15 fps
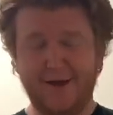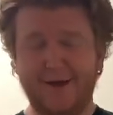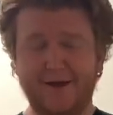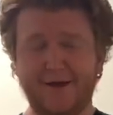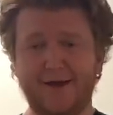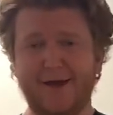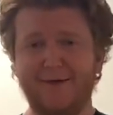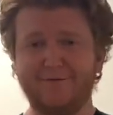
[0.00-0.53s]
We'll
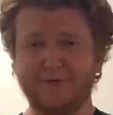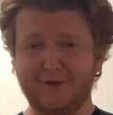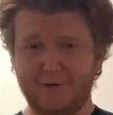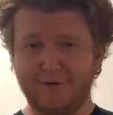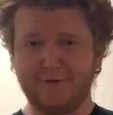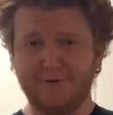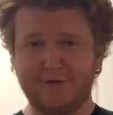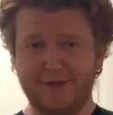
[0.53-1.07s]
circle back
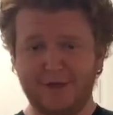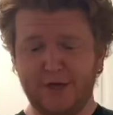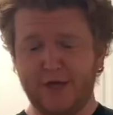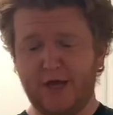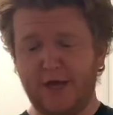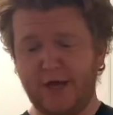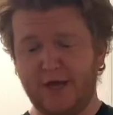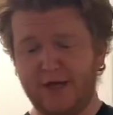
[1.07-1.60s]
to that in a
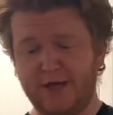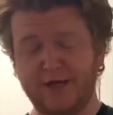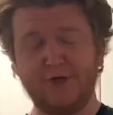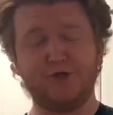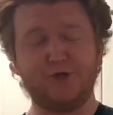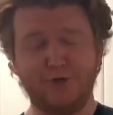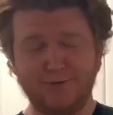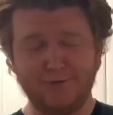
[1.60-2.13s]
moment.
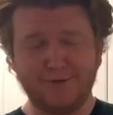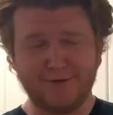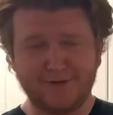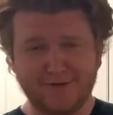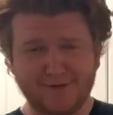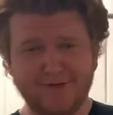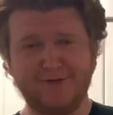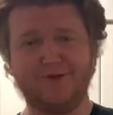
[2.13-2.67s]

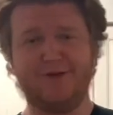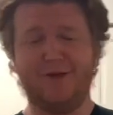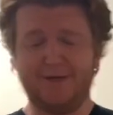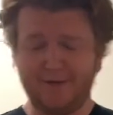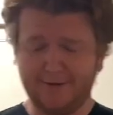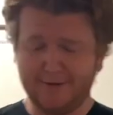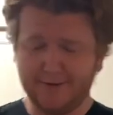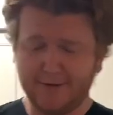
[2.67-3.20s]
Potatoes
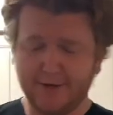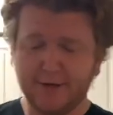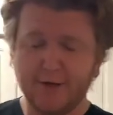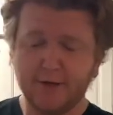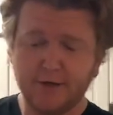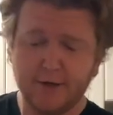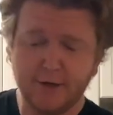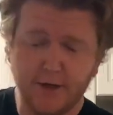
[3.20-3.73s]
are
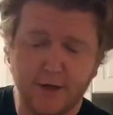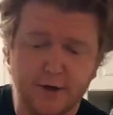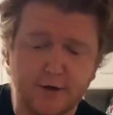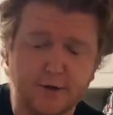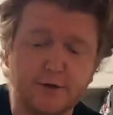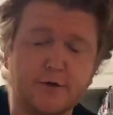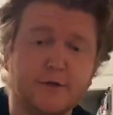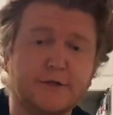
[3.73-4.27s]
composed of
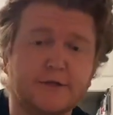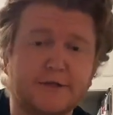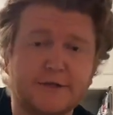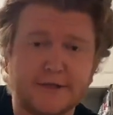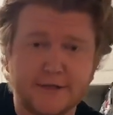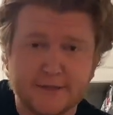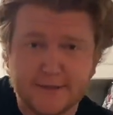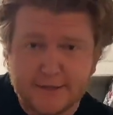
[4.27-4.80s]

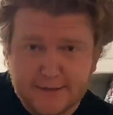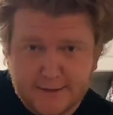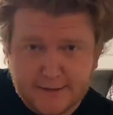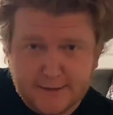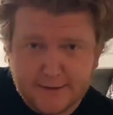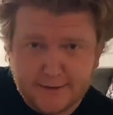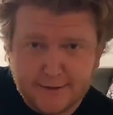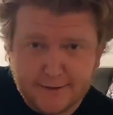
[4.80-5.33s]
79%
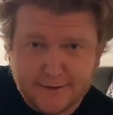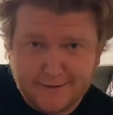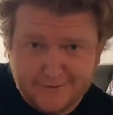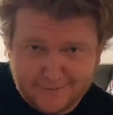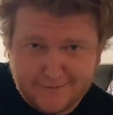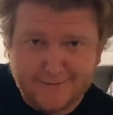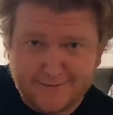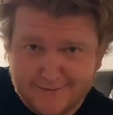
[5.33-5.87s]
water,
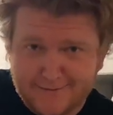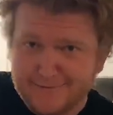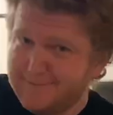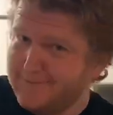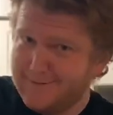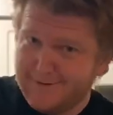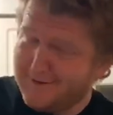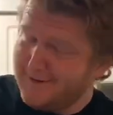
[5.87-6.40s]

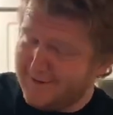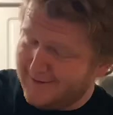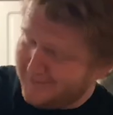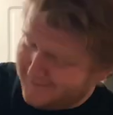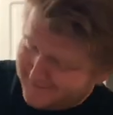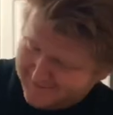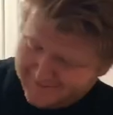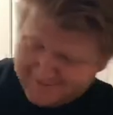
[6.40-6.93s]
17%
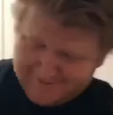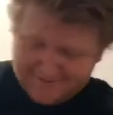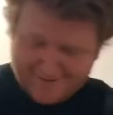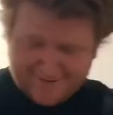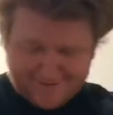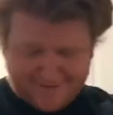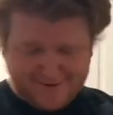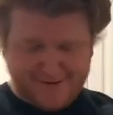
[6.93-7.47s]
starch, and a
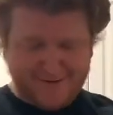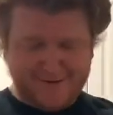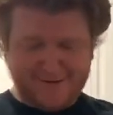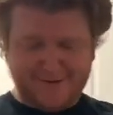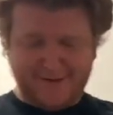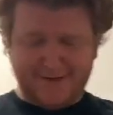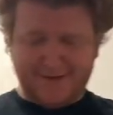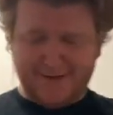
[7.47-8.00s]
balance
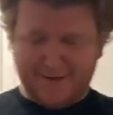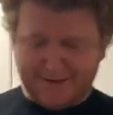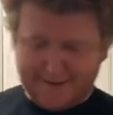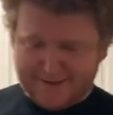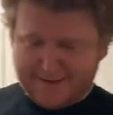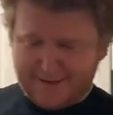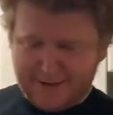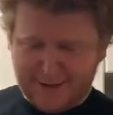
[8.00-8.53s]
made up of
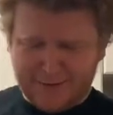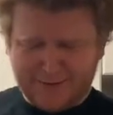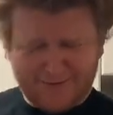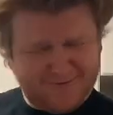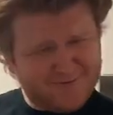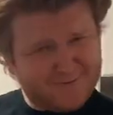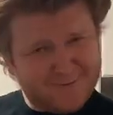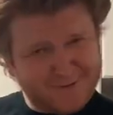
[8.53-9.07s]
things we don't care
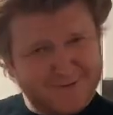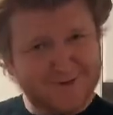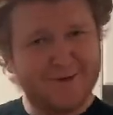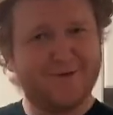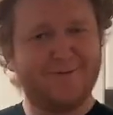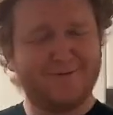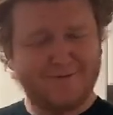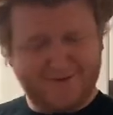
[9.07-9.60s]
about for
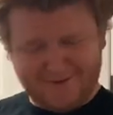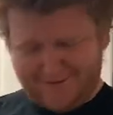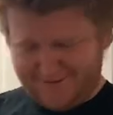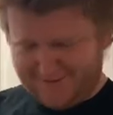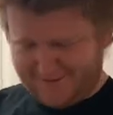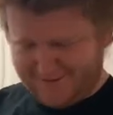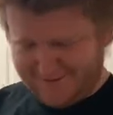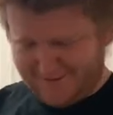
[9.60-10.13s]
this episode.